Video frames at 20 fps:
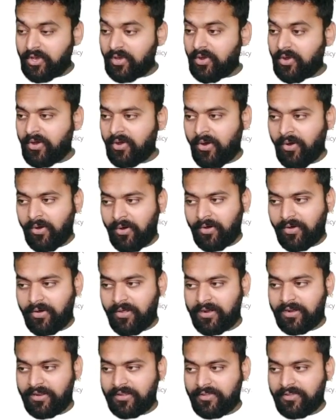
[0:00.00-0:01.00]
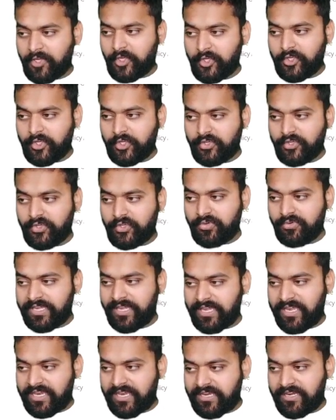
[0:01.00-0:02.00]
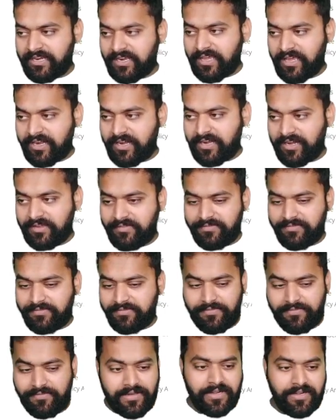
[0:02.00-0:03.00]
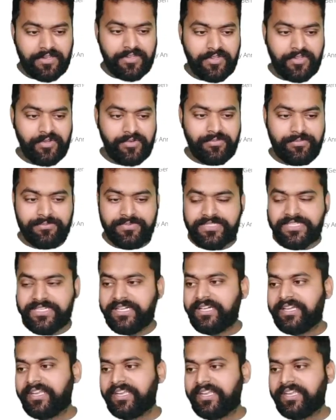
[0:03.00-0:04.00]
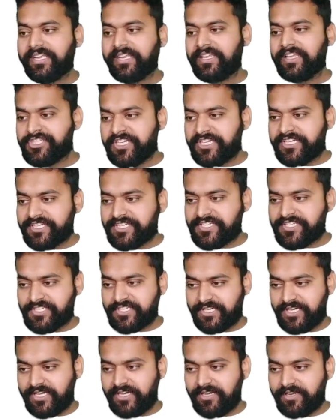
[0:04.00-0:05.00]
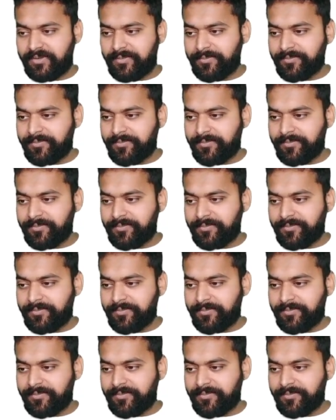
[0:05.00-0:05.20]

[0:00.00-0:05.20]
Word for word: or you can refer kubectl cheat sheet